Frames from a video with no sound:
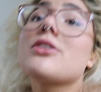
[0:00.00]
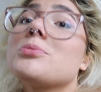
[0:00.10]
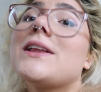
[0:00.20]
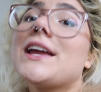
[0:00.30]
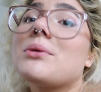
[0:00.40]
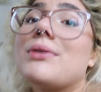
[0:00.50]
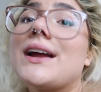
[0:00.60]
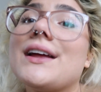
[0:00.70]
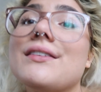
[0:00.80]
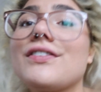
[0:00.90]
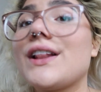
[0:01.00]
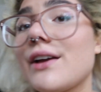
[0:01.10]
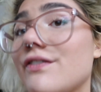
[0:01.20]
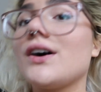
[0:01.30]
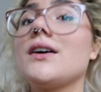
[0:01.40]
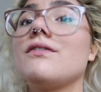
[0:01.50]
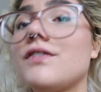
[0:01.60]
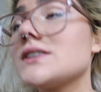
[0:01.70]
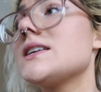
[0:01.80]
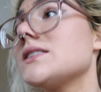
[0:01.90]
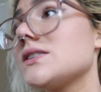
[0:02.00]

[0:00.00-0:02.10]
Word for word: other blanket brand for like fuzzy and